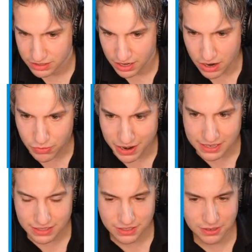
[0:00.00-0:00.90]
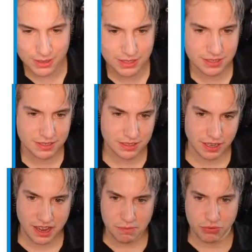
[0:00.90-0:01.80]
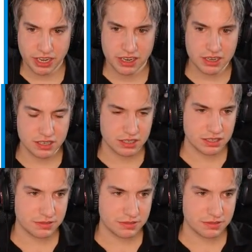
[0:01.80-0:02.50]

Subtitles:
All right, so this is looking pretty good.